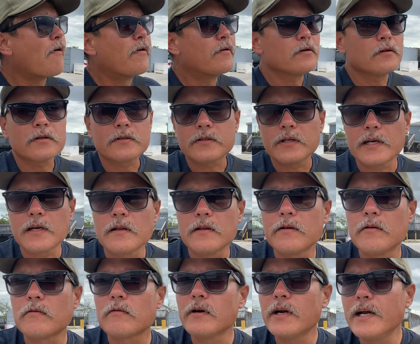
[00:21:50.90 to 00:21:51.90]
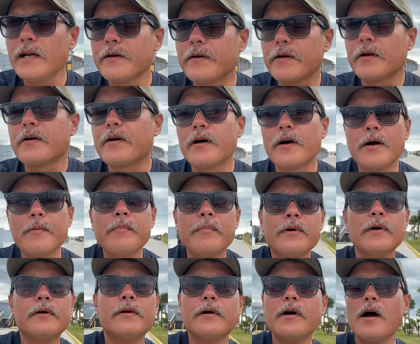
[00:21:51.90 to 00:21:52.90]
Looks like a little rain could
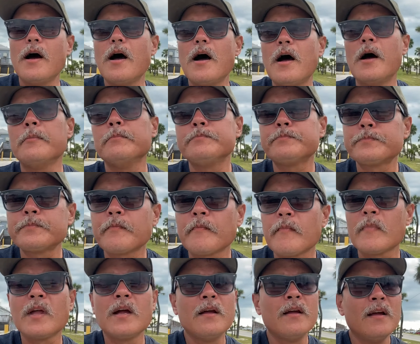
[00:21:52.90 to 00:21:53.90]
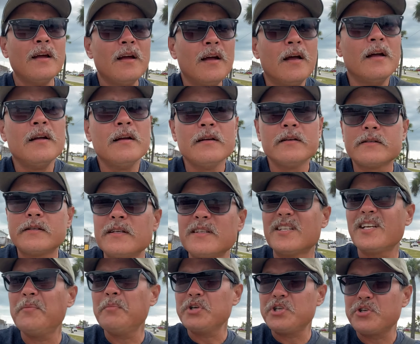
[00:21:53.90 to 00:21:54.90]
come.
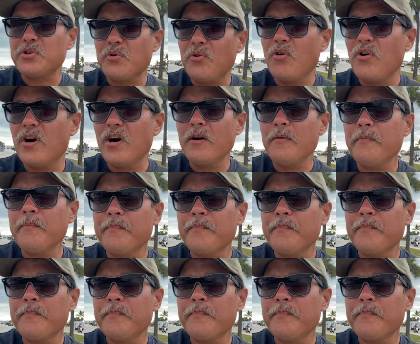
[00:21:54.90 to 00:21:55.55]
Since I'm ashore,